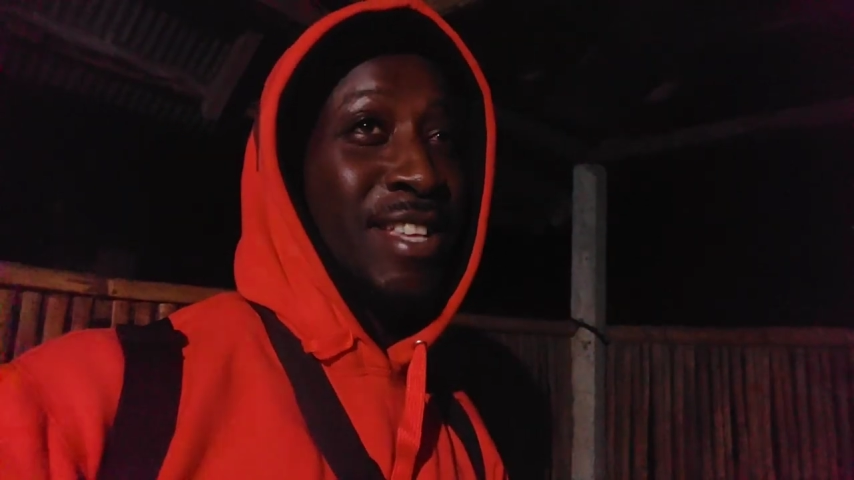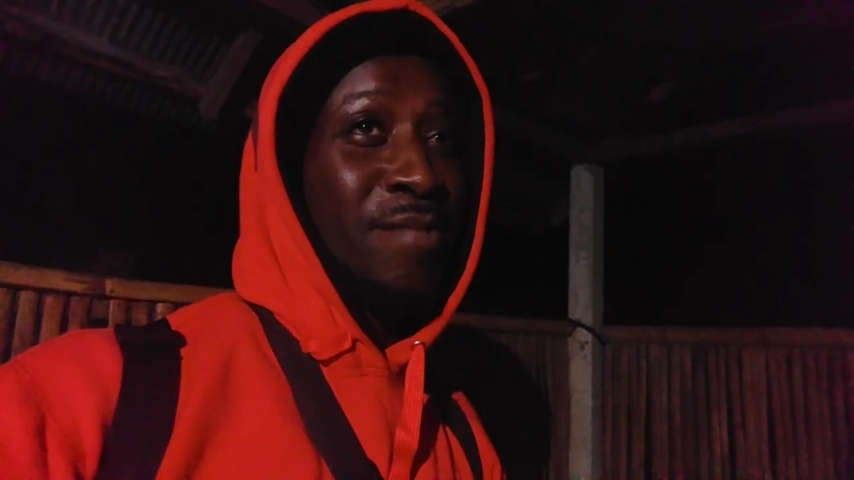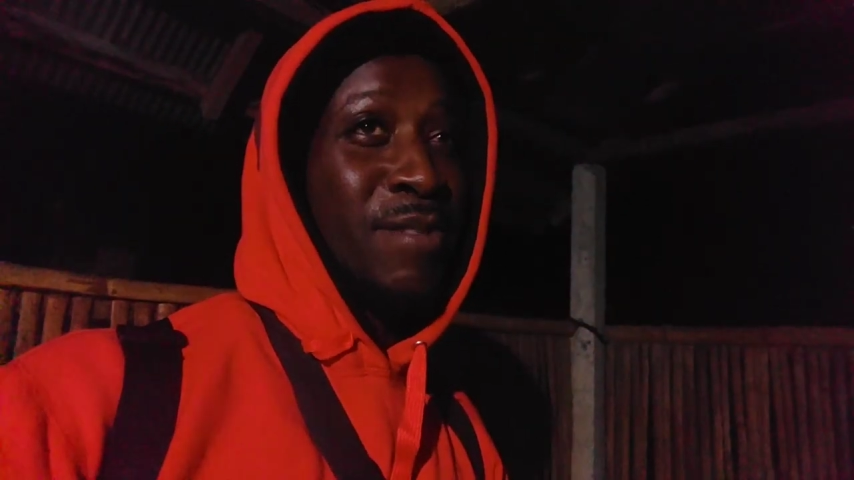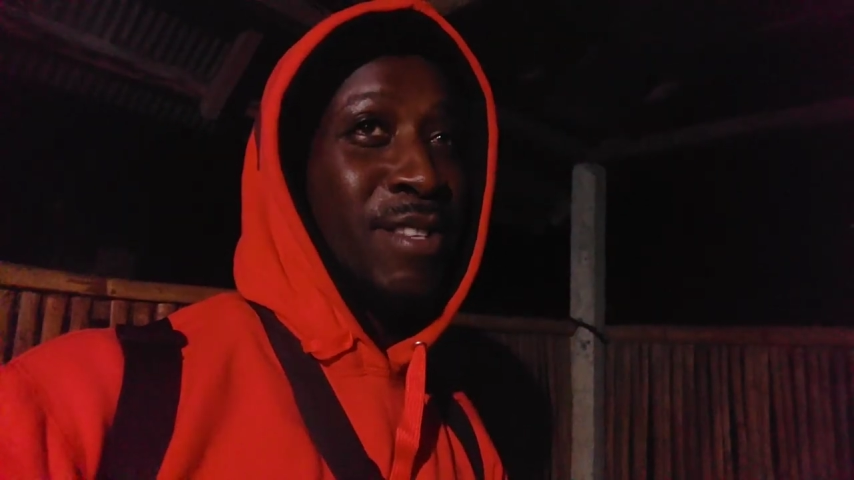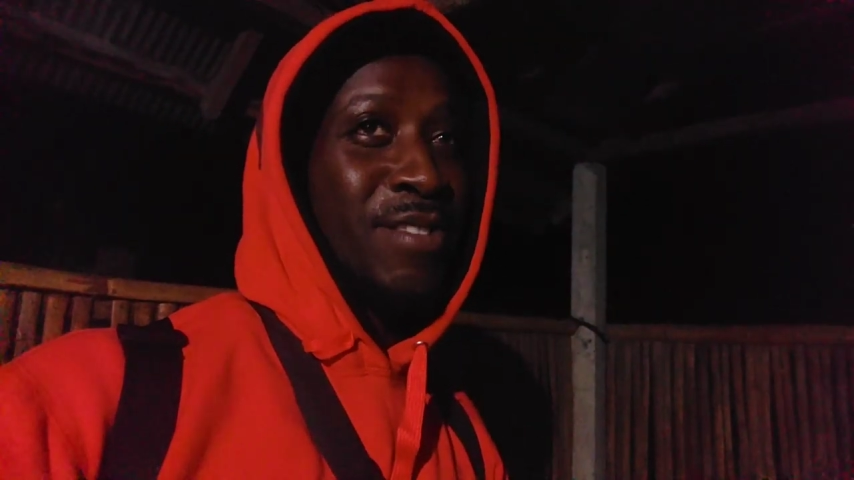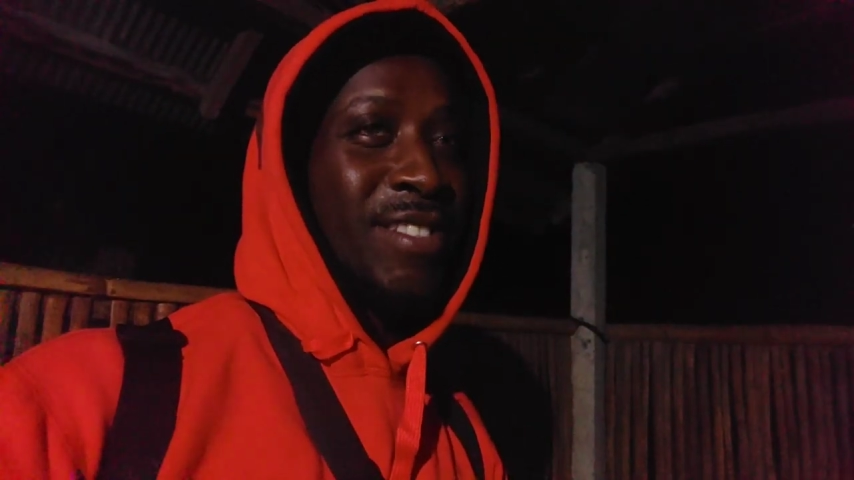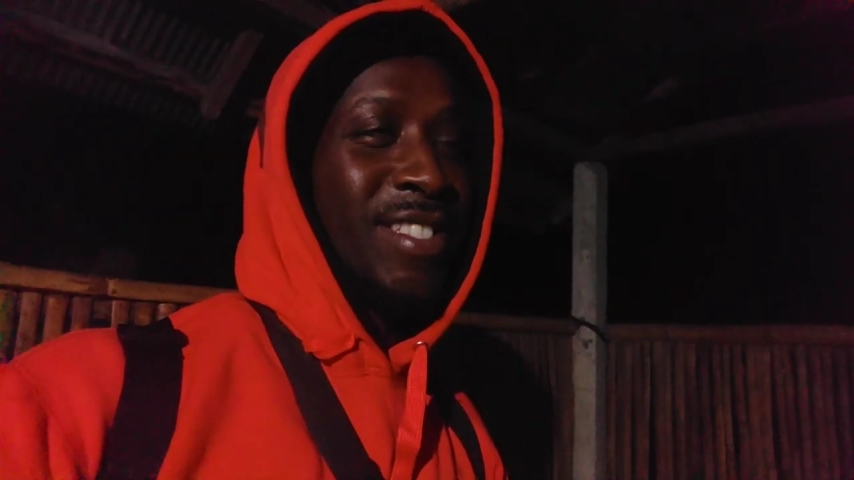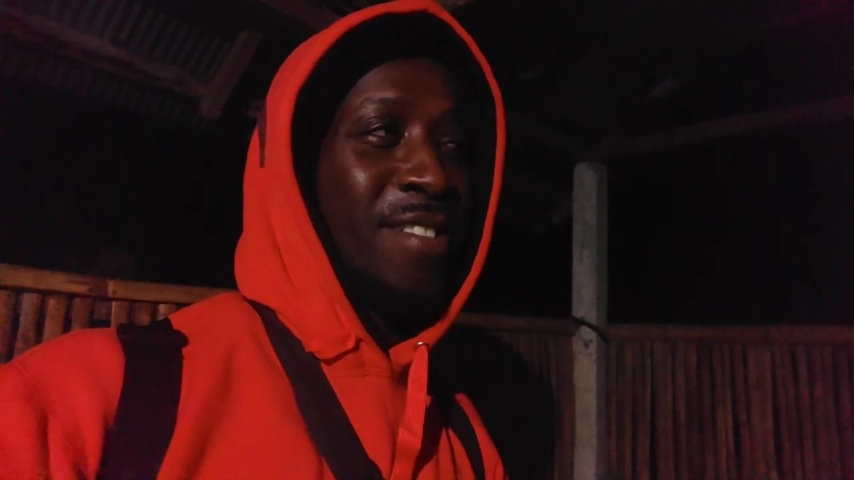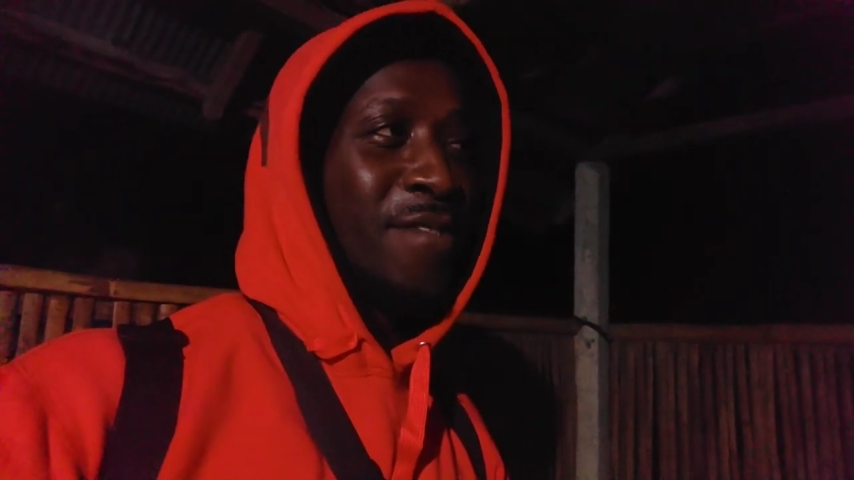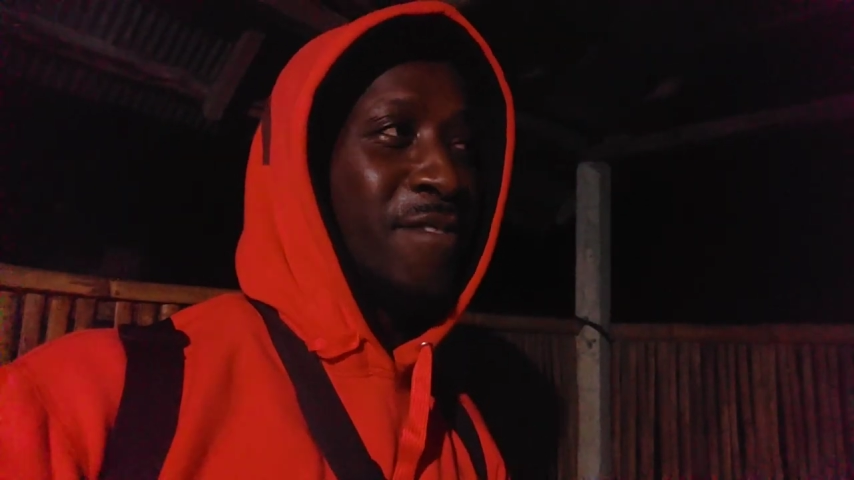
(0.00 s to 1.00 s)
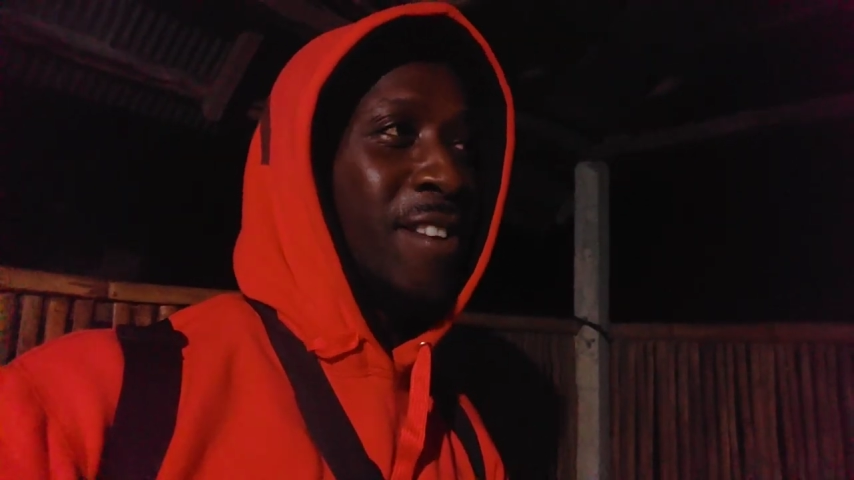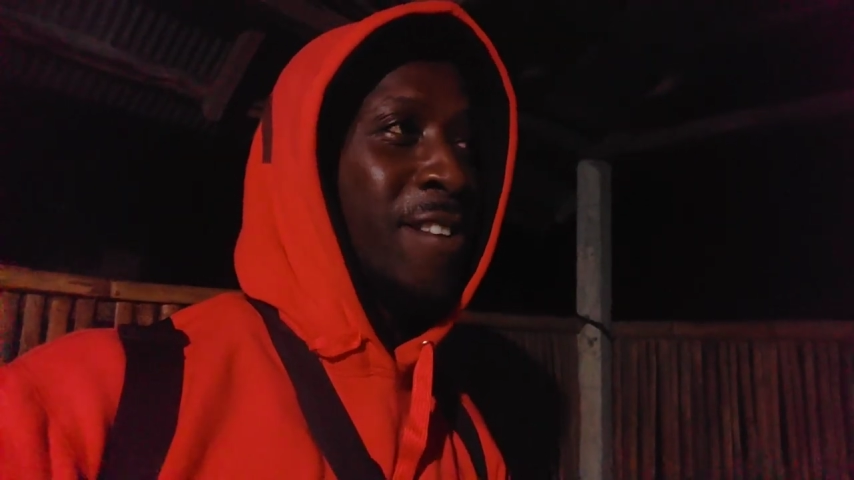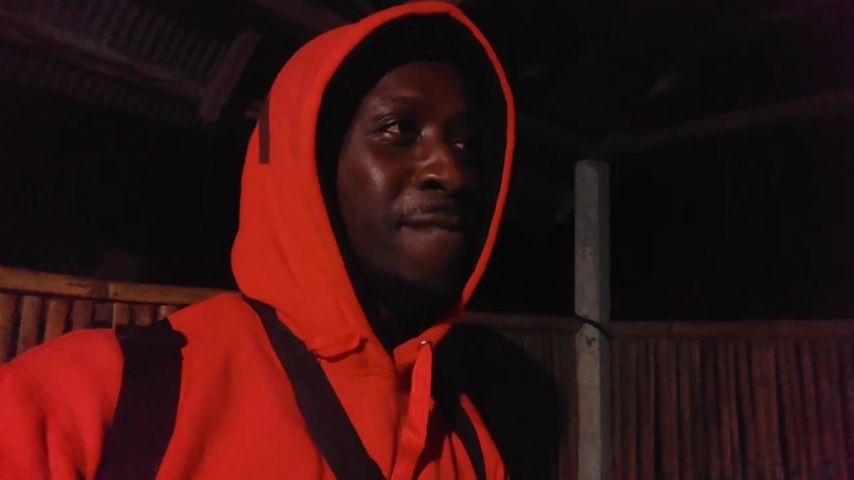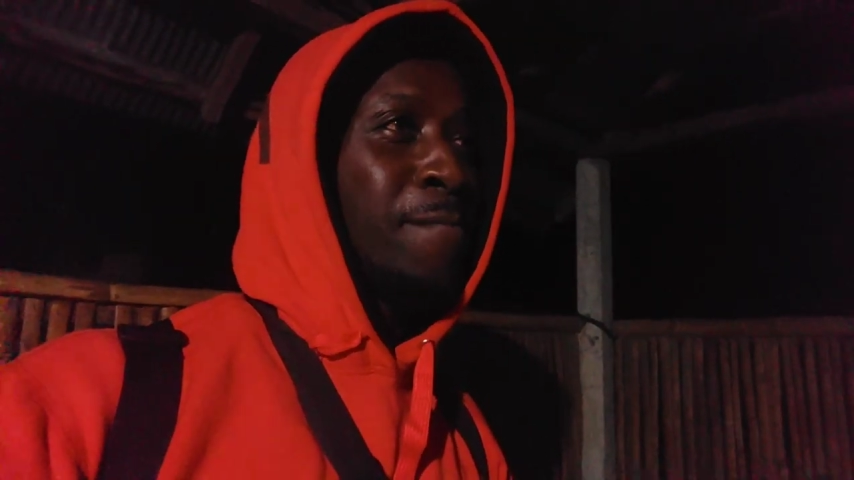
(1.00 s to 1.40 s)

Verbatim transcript: going to be interesting and fun.